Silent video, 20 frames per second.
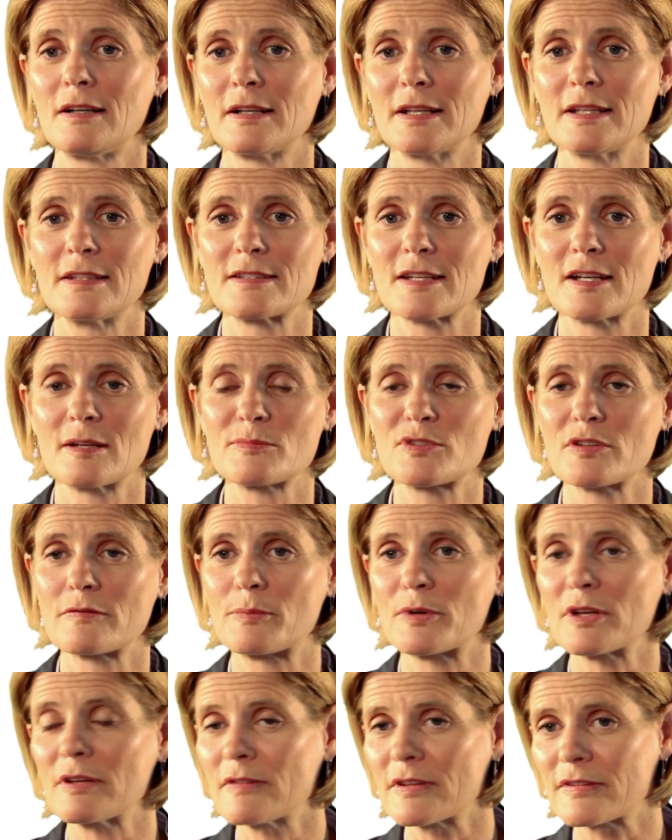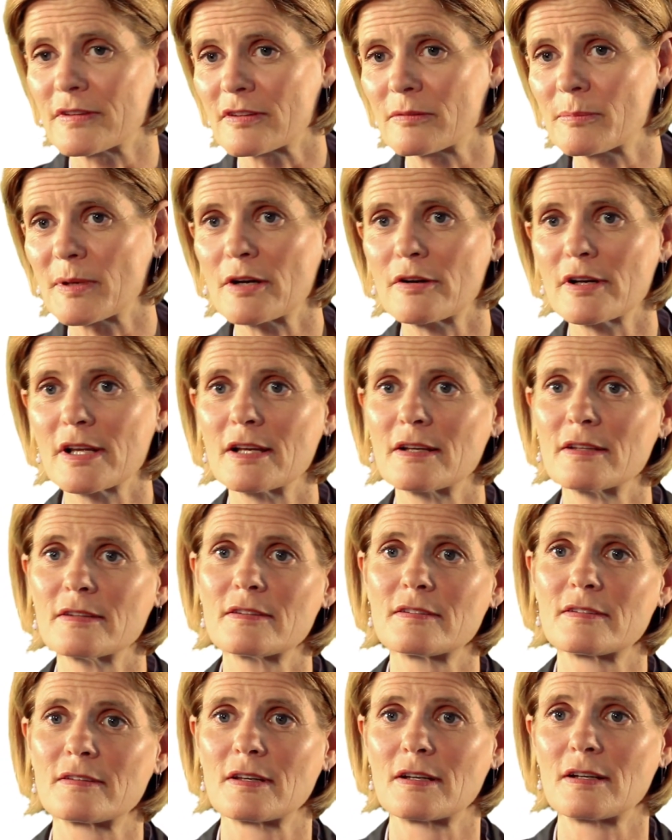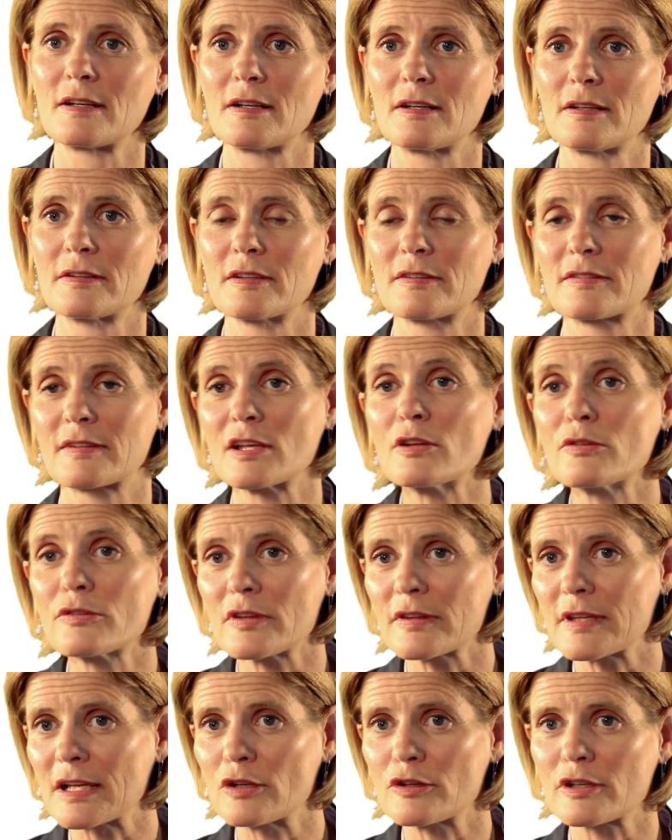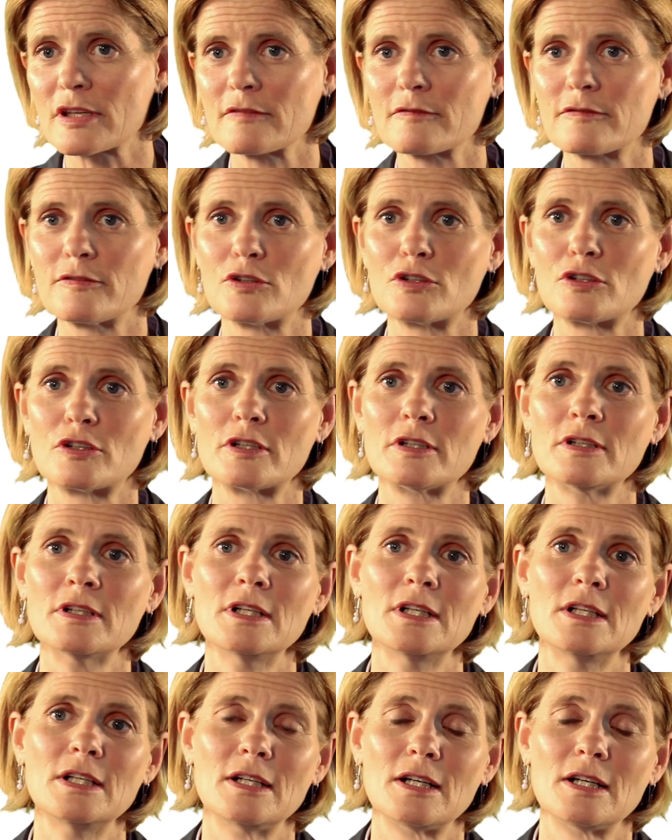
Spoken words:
in terms of previous experience, the skills that they're looking for,